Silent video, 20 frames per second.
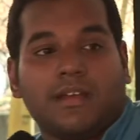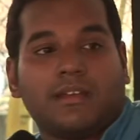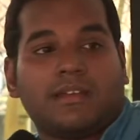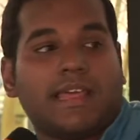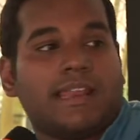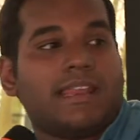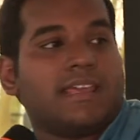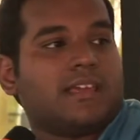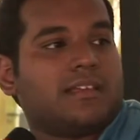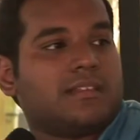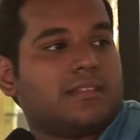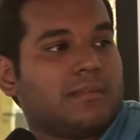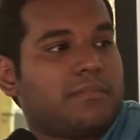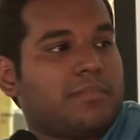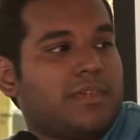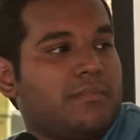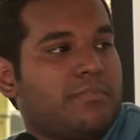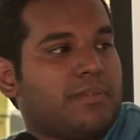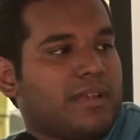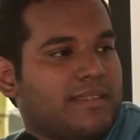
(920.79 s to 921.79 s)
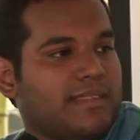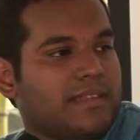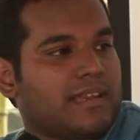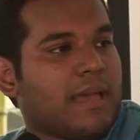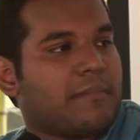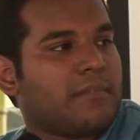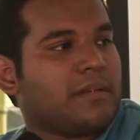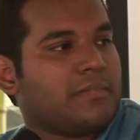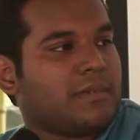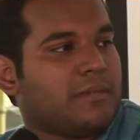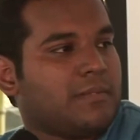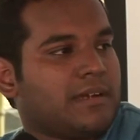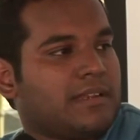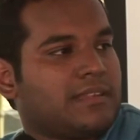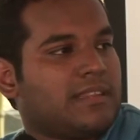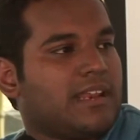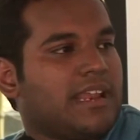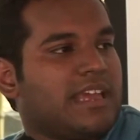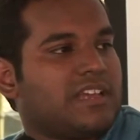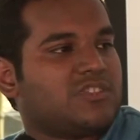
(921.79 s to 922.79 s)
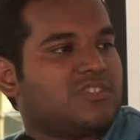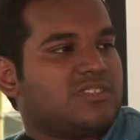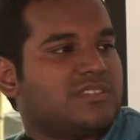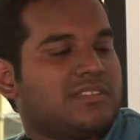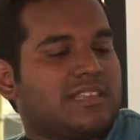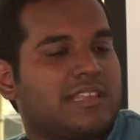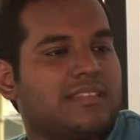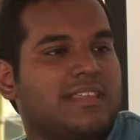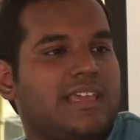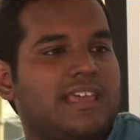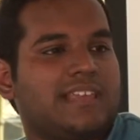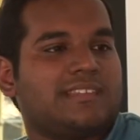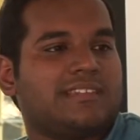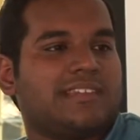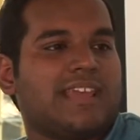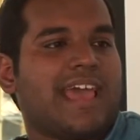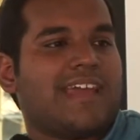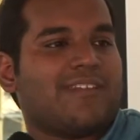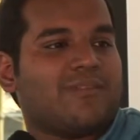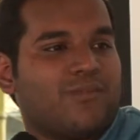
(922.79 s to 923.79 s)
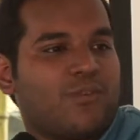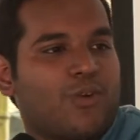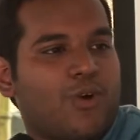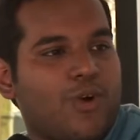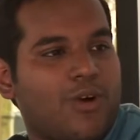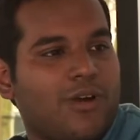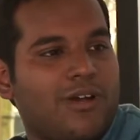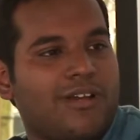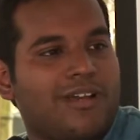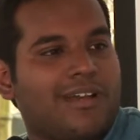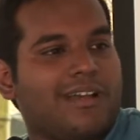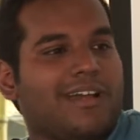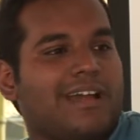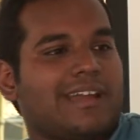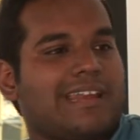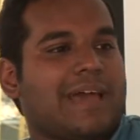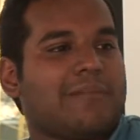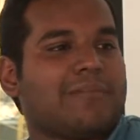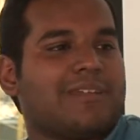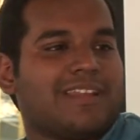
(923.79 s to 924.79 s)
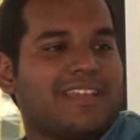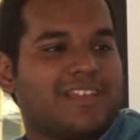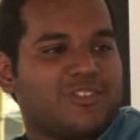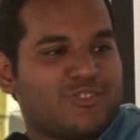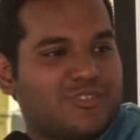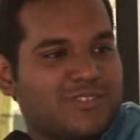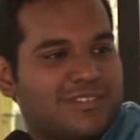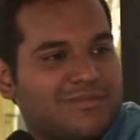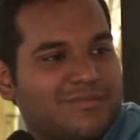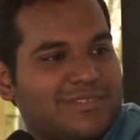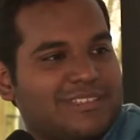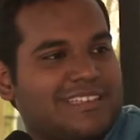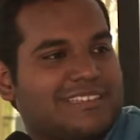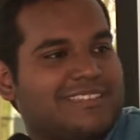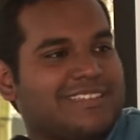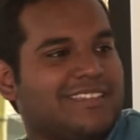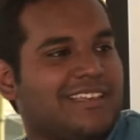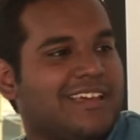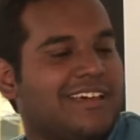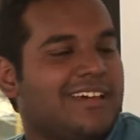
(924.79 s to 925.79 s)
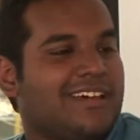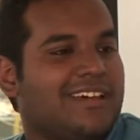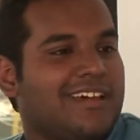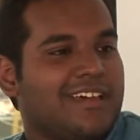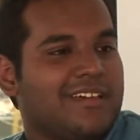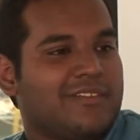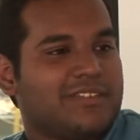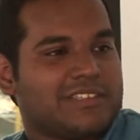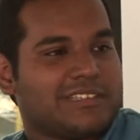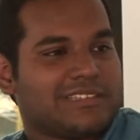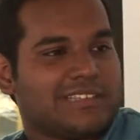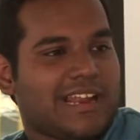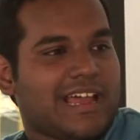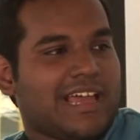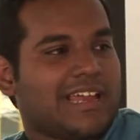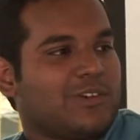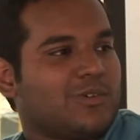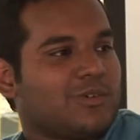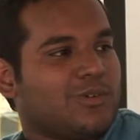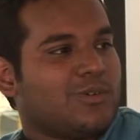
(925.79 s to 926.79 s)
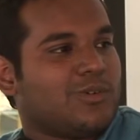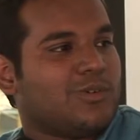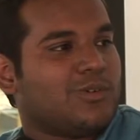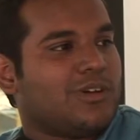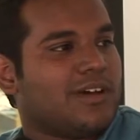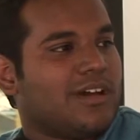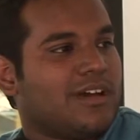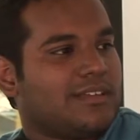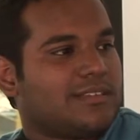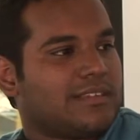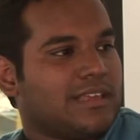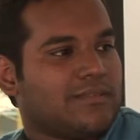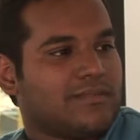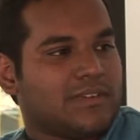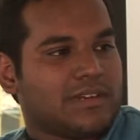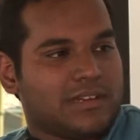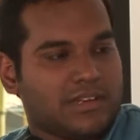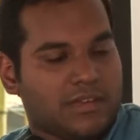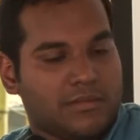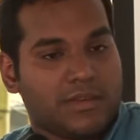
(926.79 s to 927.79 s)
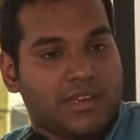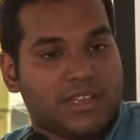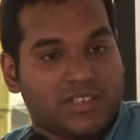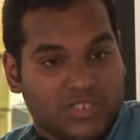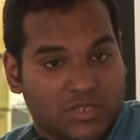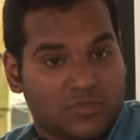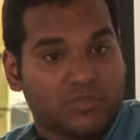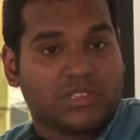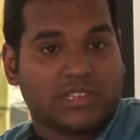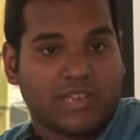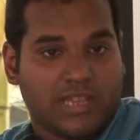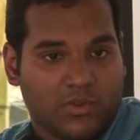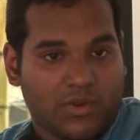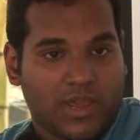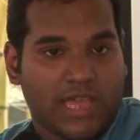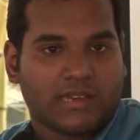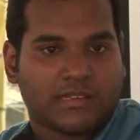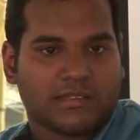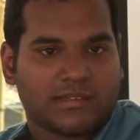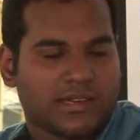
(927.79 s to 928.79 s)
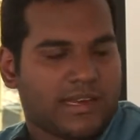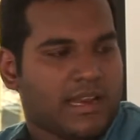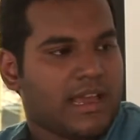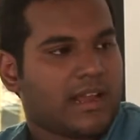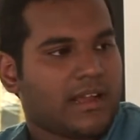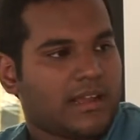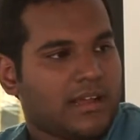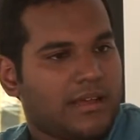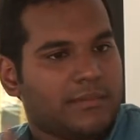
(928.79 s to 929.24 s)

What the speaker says: telling the people, the Tamil people, to the elections that they stand for a Tamil nation which has a right to self-determination within a united Sri Lanka.